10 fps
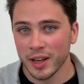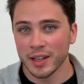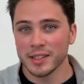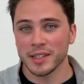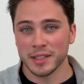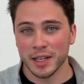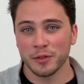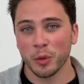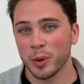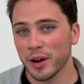
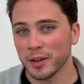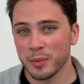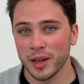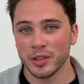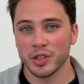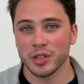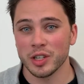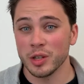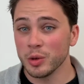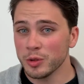Successful product
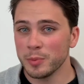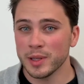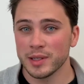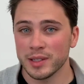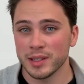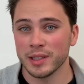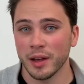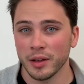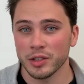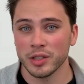managers use business
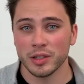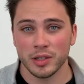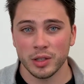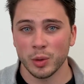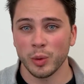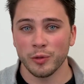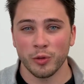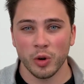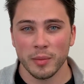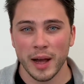intelligence to
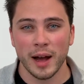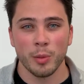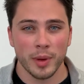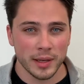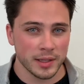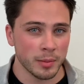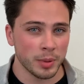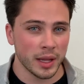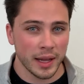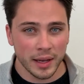inform how best to
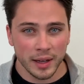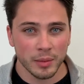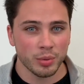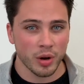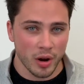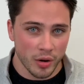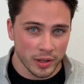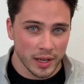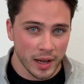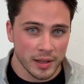plan and
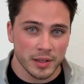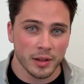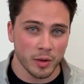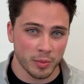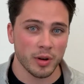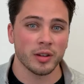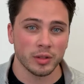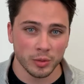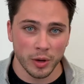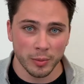prioritize their
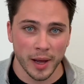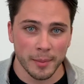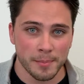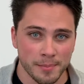product roadmap.